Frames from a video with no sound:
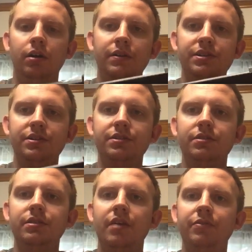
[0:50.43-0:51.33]
This is
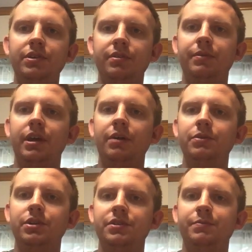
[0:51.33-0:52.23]
definitely something I
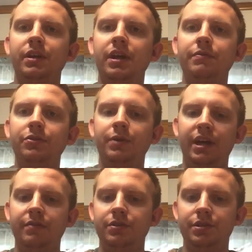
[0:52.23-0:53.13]
would trust my life to and
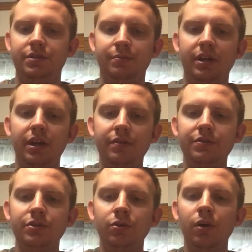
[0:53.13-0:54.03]
have trusted my life
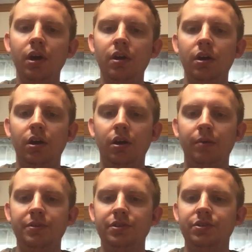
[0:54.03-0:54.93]
to.
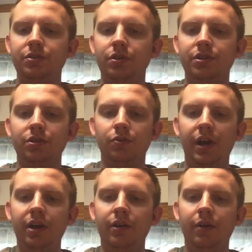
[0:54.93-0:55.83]
It's a
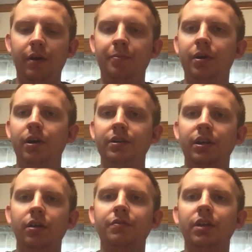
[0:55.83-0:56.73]
great product. I
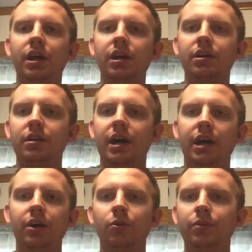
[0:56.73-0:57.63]
love Glock.
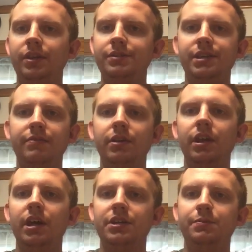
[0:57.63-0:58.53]
I own like 7
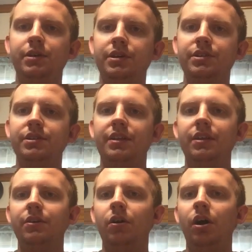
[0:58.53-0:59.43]
Glocks because I
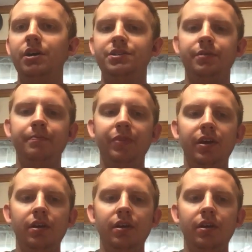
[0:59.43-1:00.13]
think they're awesome.